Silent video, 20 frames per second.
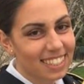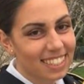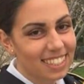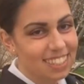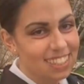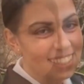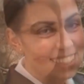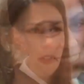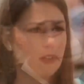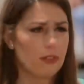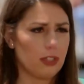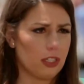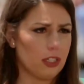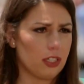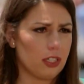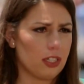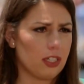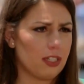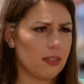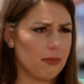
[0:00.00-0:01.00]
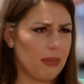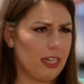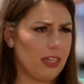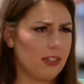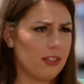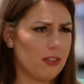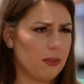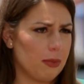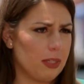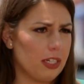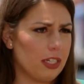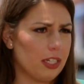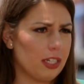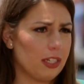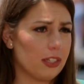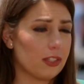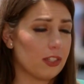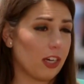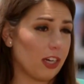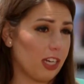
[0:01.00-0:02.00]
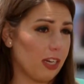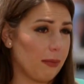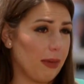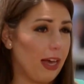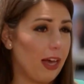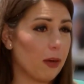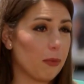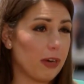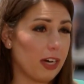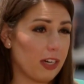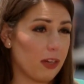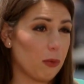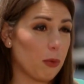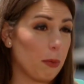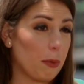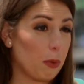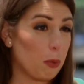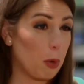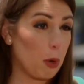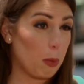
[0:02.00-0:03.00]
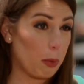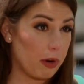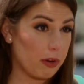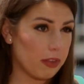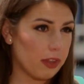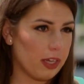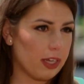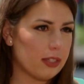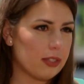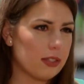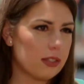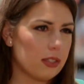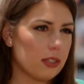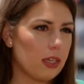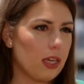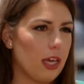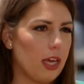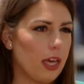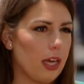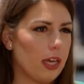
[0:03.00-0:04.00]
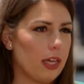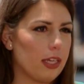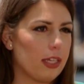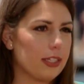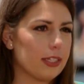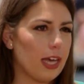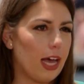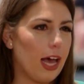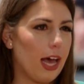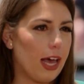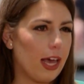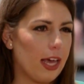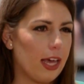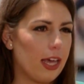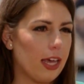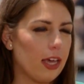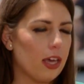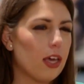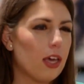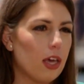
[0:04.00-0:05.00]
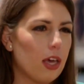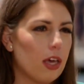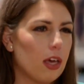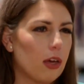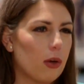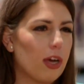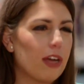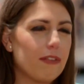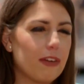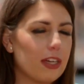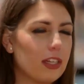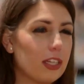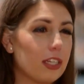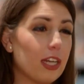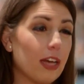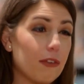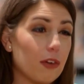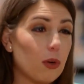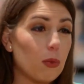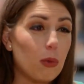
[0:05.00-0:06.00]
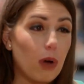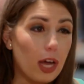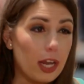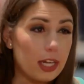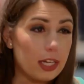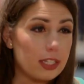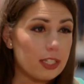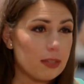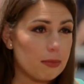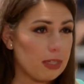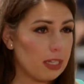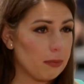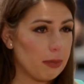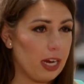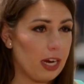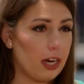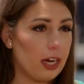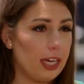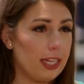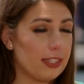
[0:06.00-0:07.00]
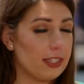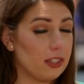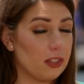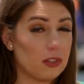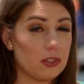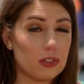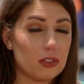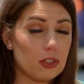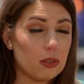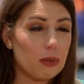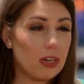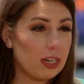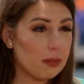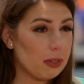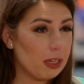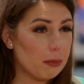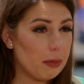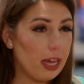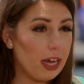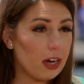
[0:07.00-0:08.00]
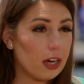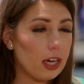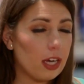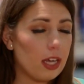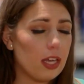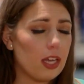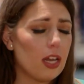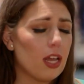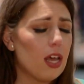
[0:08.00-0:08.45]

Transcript: I've overheard my superiors talking about how pregnant women were worthless. And I, quite frankly, never wanted to be a parent. I still don't want to be a parent.